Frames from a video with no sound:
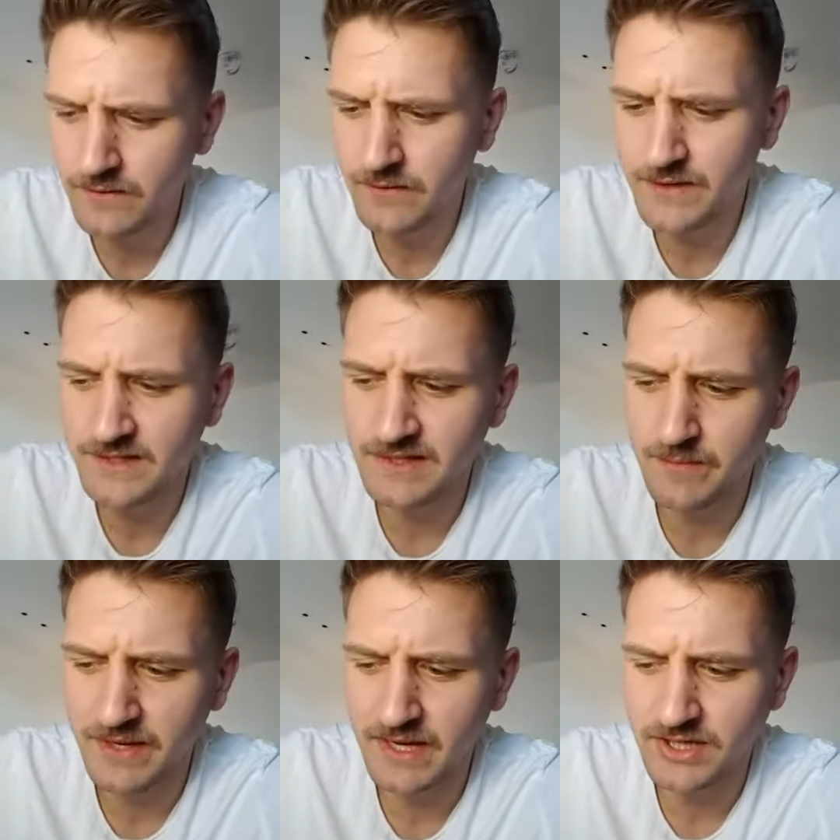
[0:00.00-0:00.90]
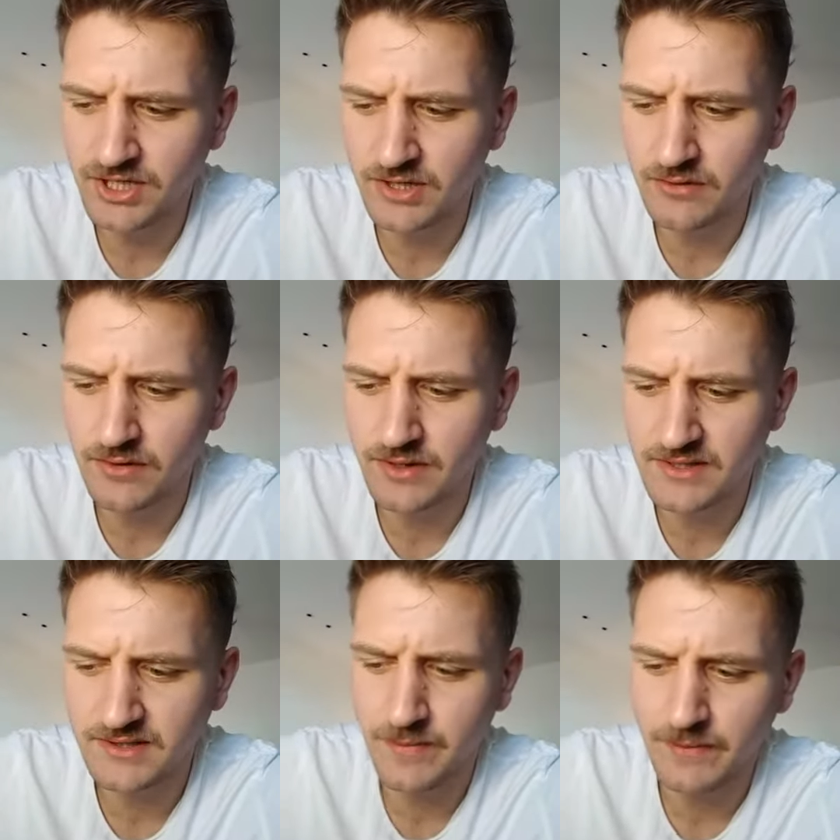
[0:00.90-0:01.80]
this is a big issue and
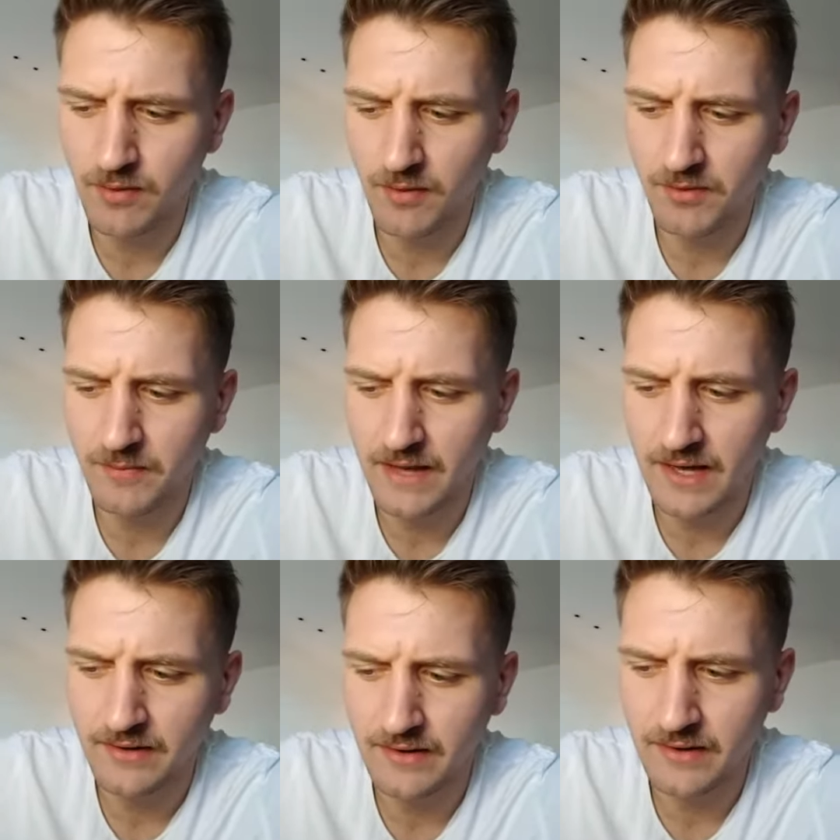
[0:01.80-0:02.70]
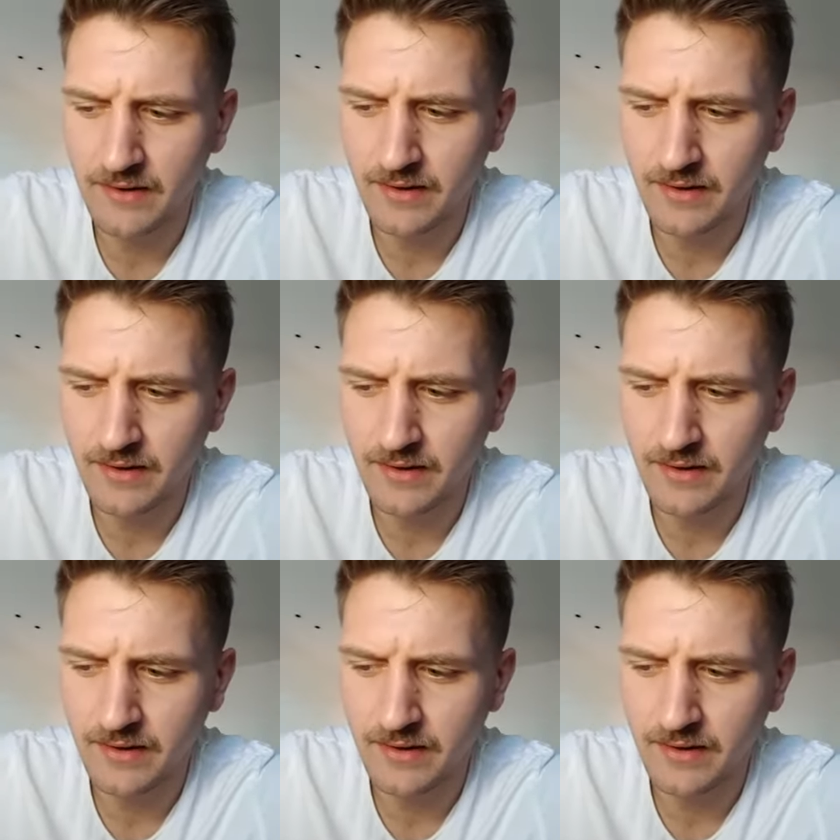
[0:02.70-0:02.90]
this is a big problem that,